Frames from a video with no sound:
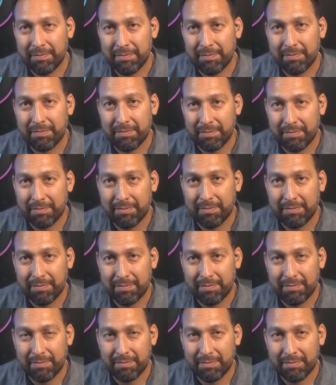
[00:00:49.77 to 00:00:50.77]

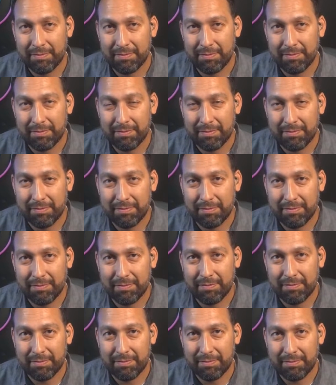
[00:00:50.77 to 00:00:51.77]

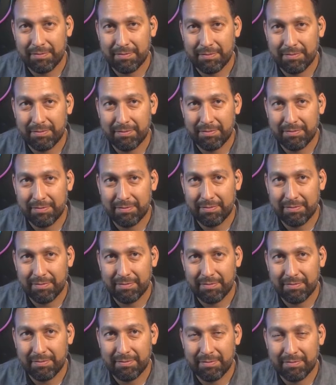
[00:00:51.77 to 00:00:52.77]

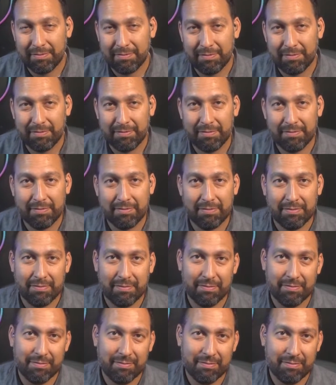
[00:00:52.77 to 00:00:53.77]

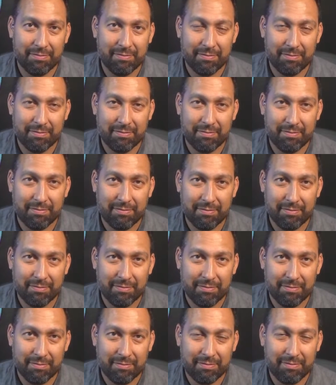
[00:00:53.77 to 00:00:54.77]

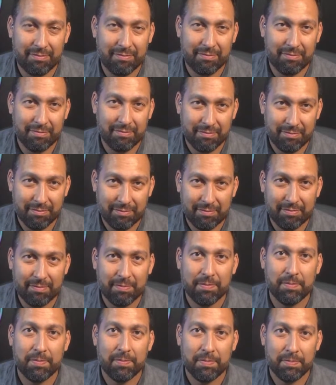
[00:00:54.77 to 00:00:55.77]

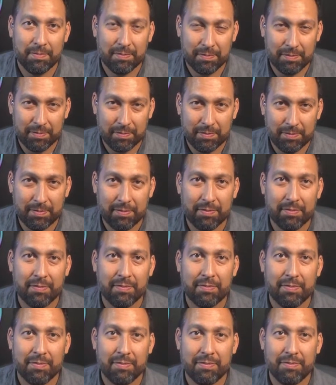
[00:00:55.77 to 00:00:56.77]

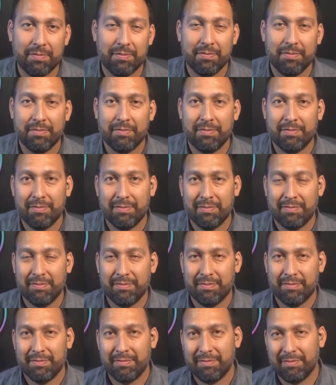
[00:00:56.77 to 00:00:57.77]
No words are spoken by the person on screen.